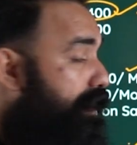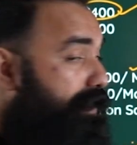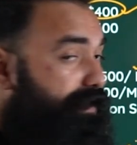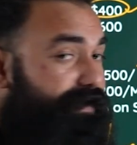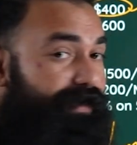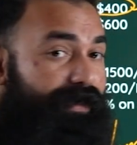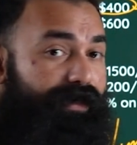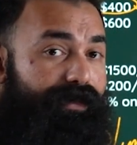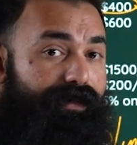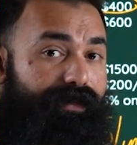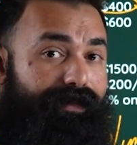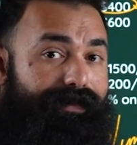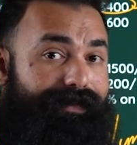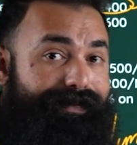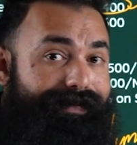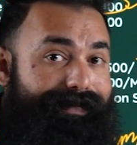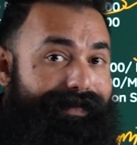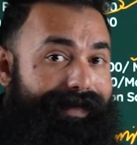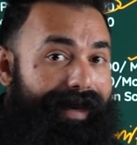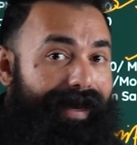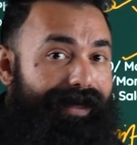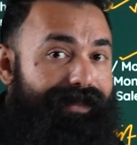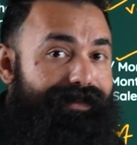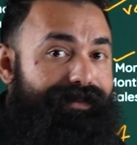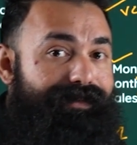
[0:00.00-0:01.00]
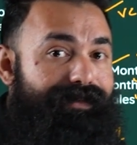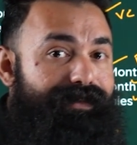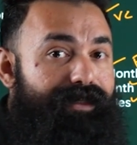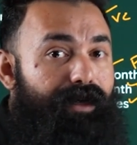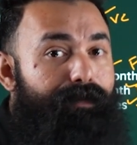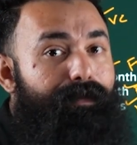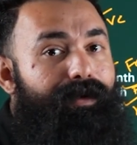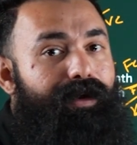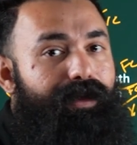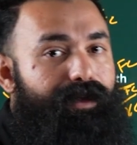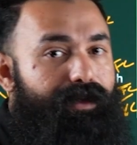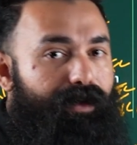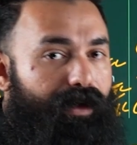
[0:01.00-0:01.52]
the
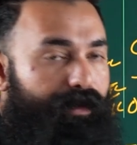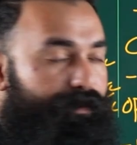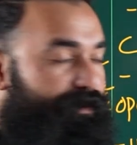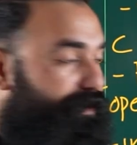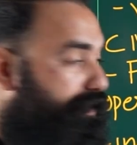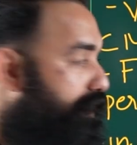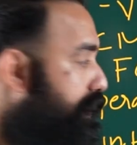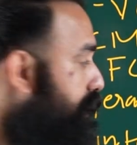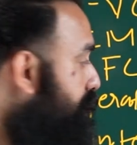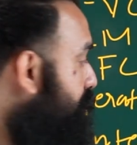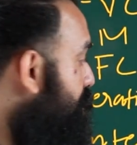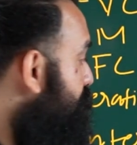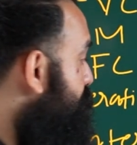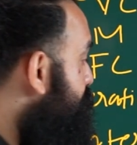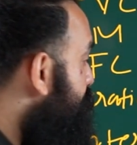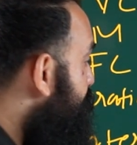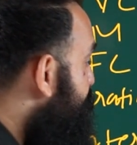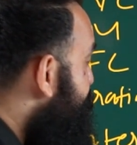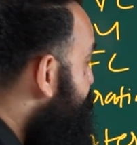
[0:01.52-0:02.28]
taxable income. This is the